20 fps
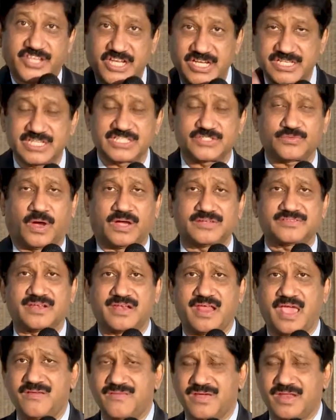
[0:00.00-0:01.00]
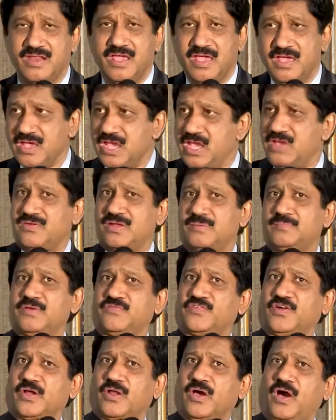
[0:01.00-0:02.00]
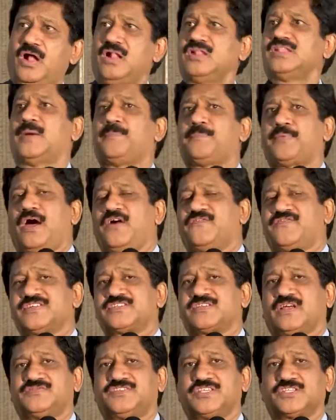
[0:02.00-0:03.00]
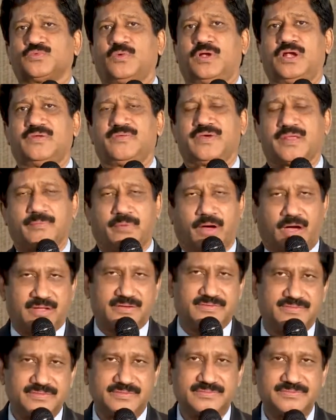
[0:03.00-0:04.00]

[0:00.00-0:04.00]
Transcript: Jesus was in heaven even before all the prophets of this world were born.